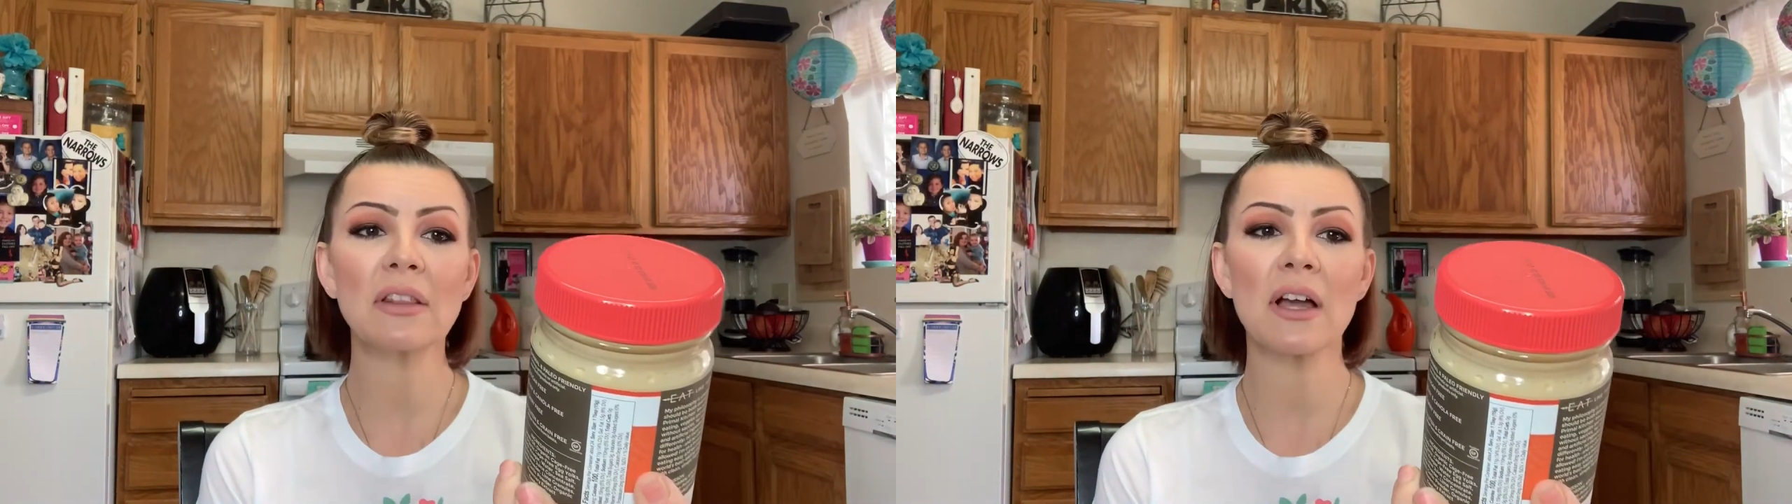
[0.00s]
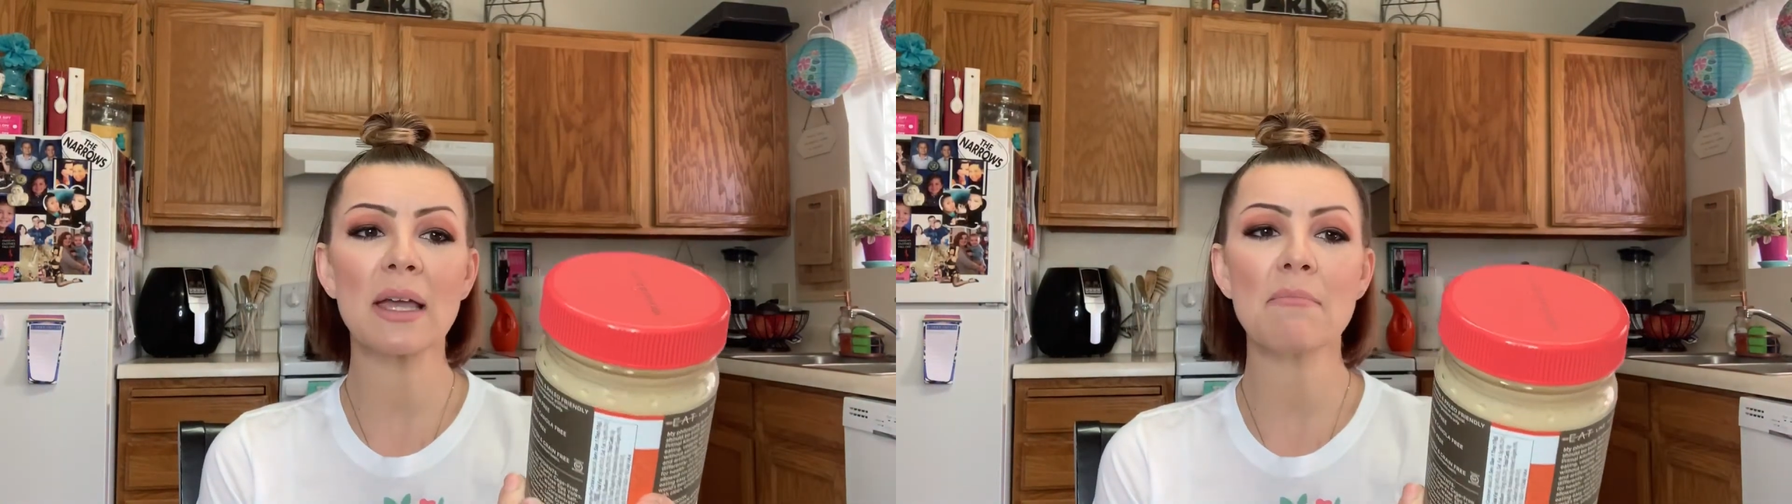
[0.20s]

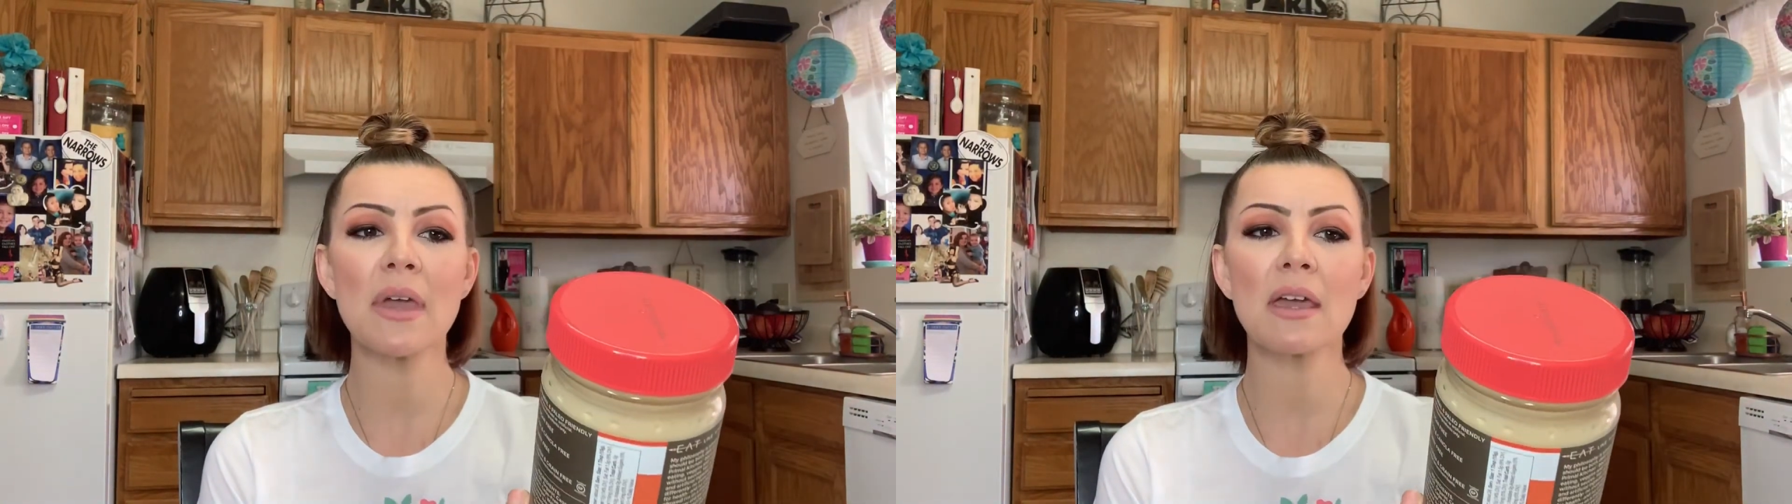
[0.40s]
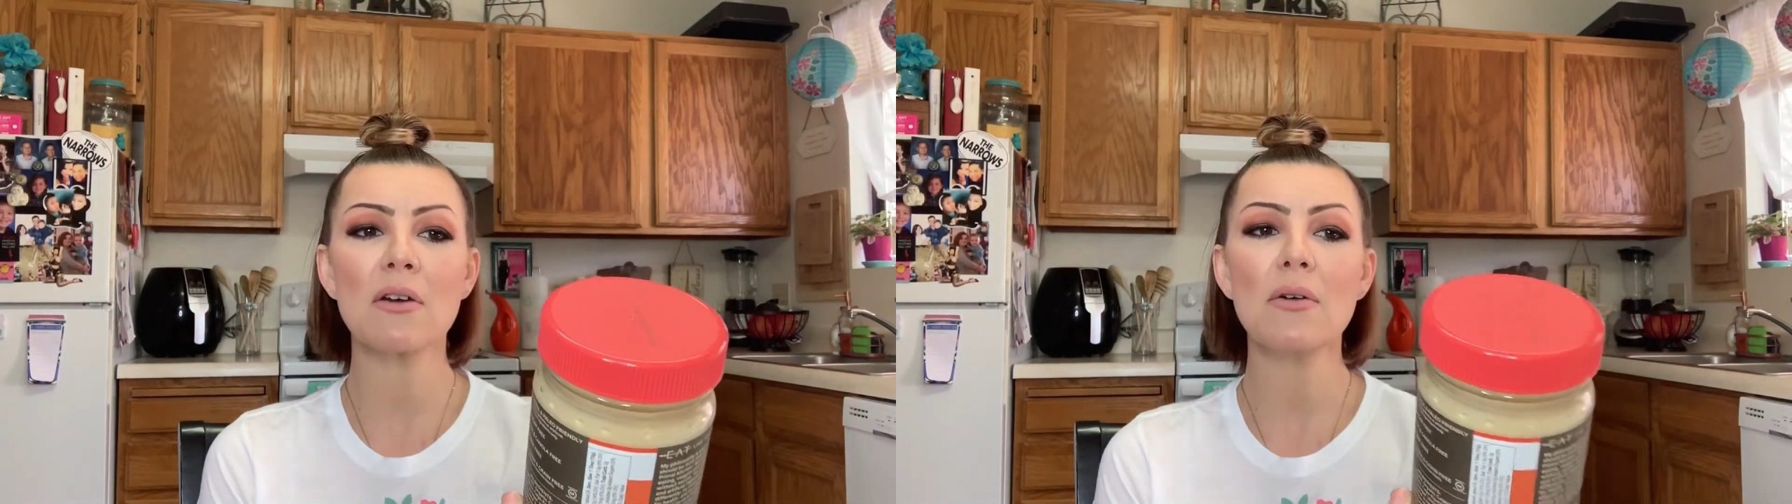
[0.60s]
lime
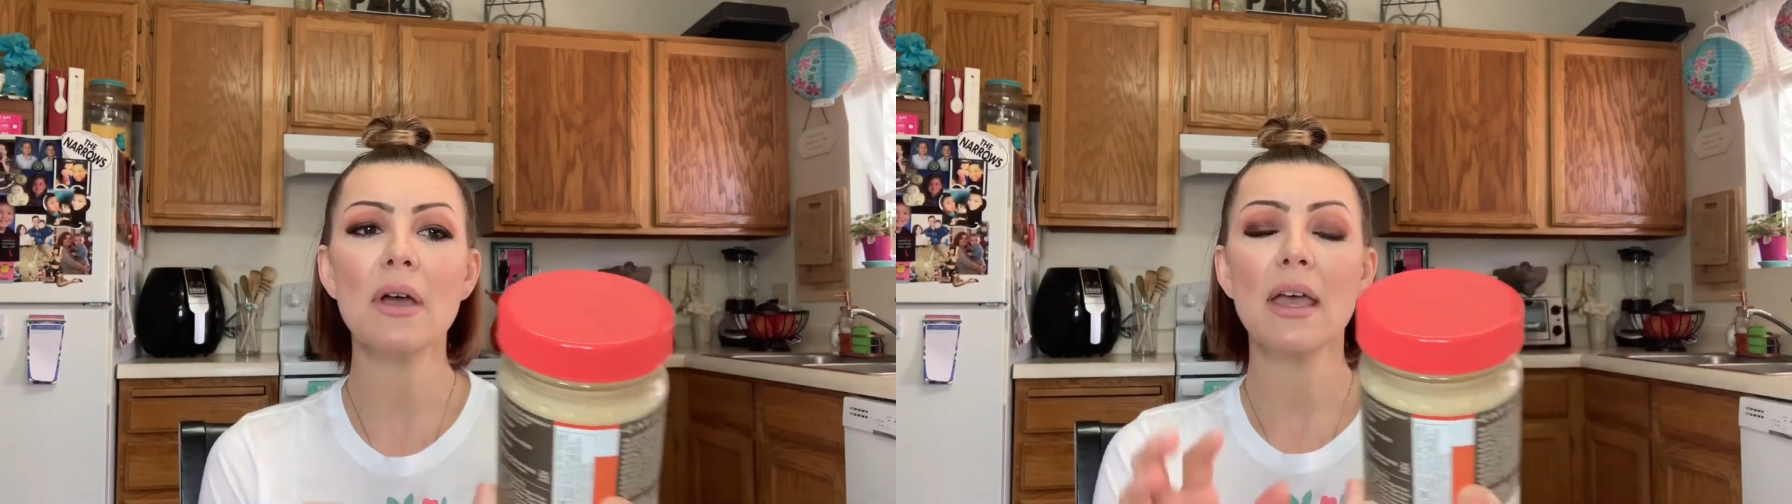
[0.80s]
mayo,